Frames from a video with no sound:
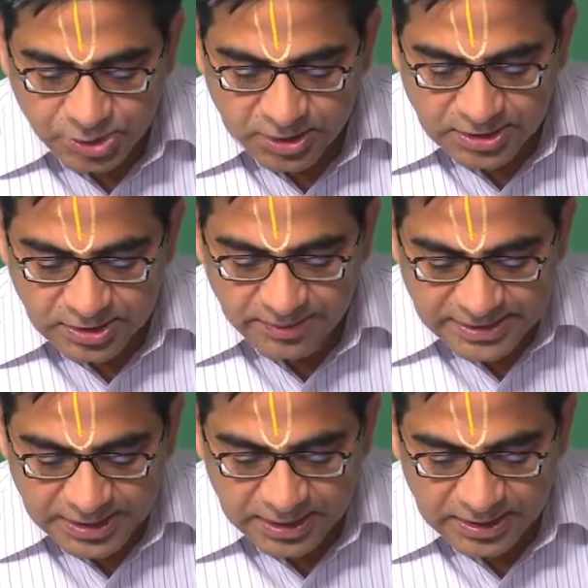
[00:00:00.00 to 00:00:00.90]
So, this is
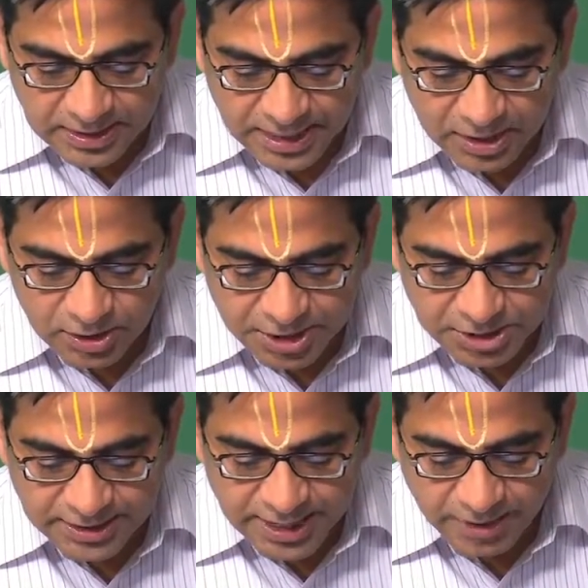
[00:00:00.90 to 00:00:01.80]
basically the
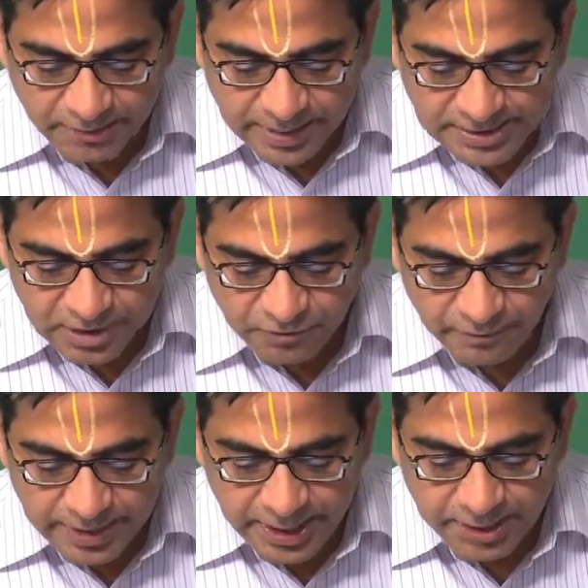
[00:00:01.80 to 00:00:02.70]
calculation that I have myself
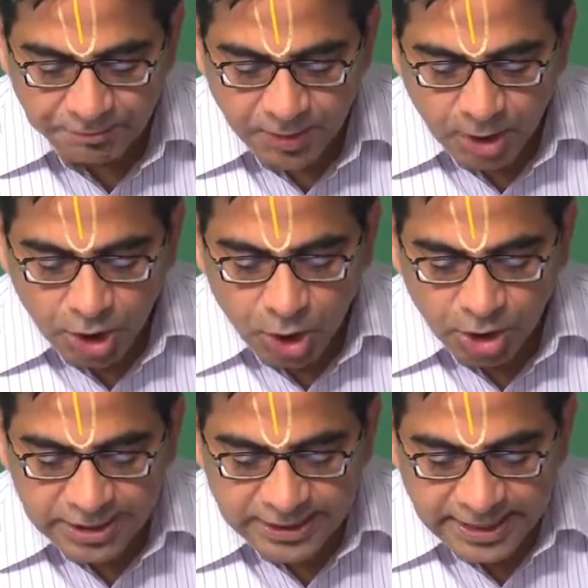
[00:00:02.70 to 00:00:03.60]
made
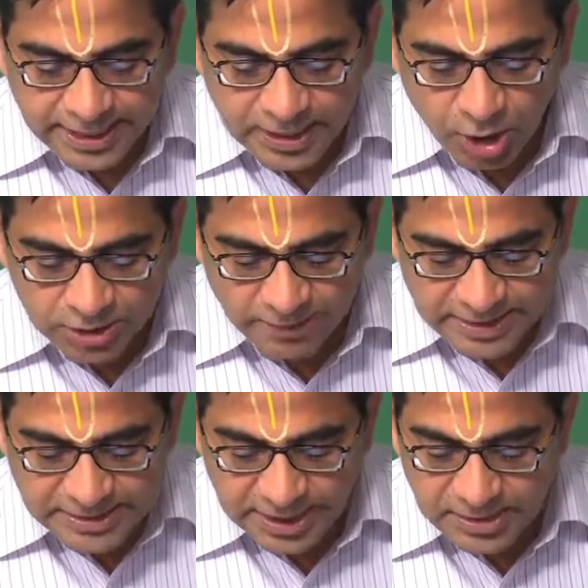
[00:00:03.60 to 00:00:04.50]
on the
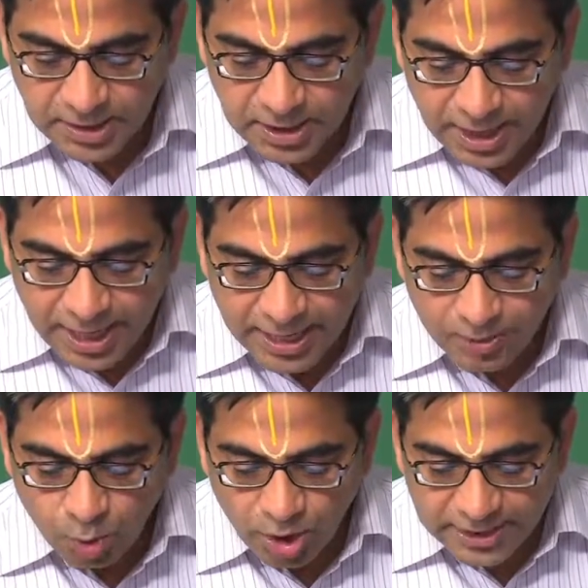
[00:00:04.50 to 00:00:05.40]
message,
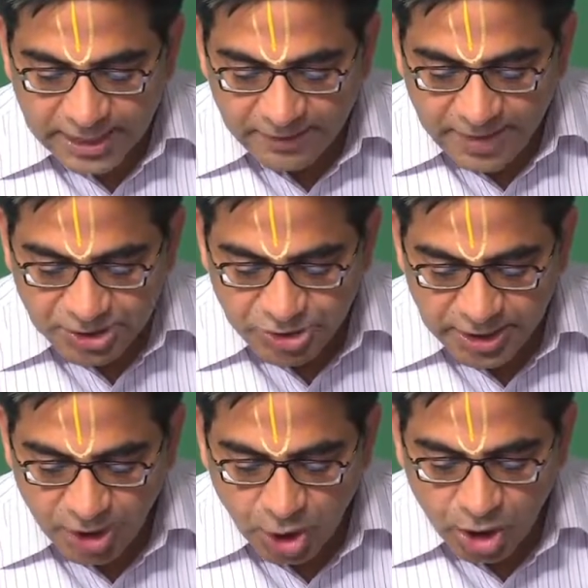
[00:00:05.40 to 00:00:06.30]
and what I have
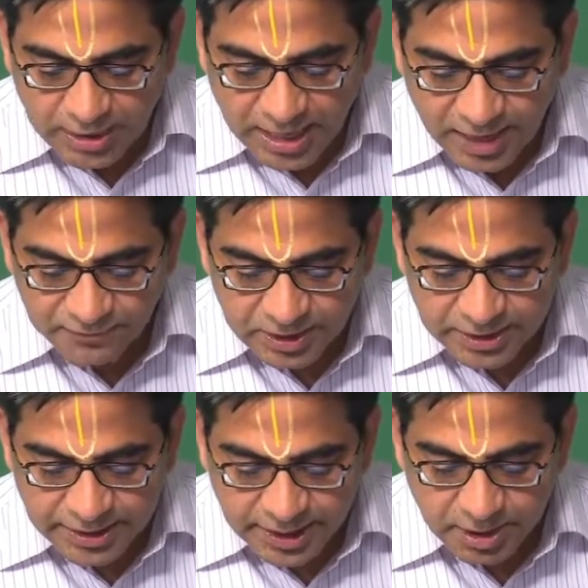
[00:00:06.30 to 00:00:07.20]
actually got after
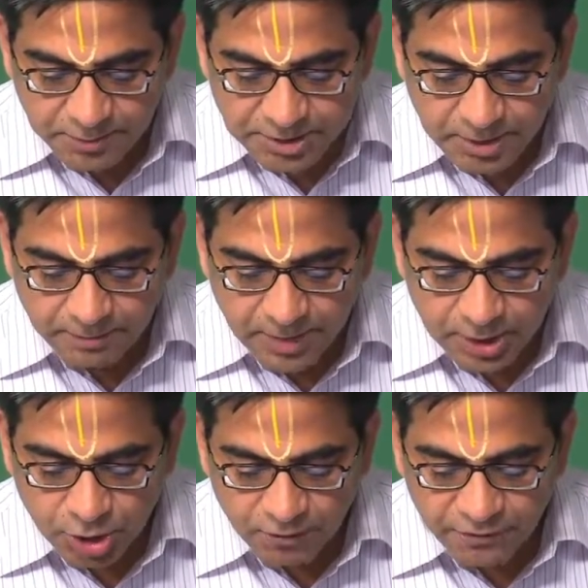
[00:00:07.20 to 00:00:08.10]
the decryption
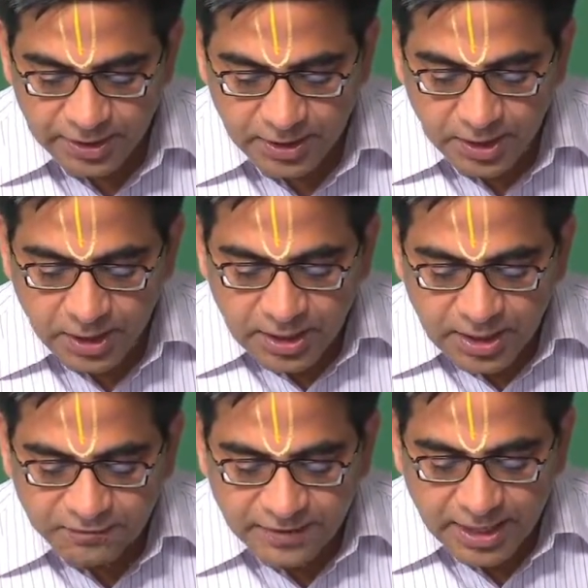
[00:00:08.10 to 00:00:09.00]
part of it.
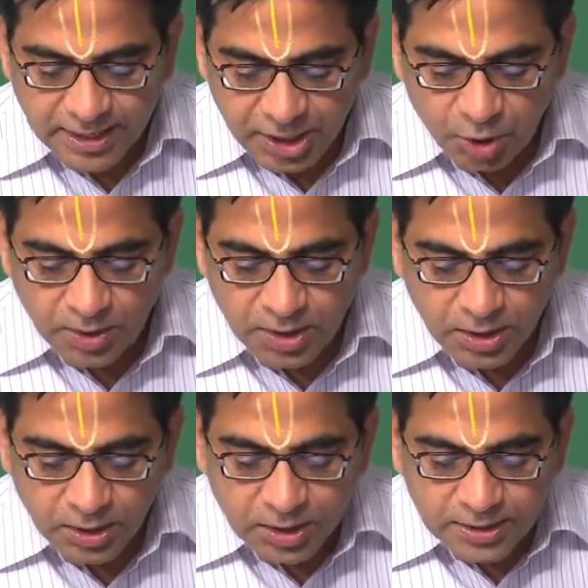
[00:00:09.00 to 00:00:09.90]
If they are equal,
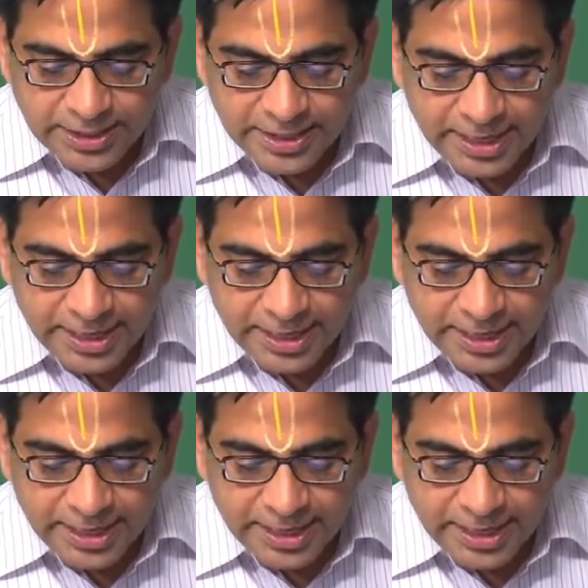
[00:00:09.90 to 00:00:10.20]
then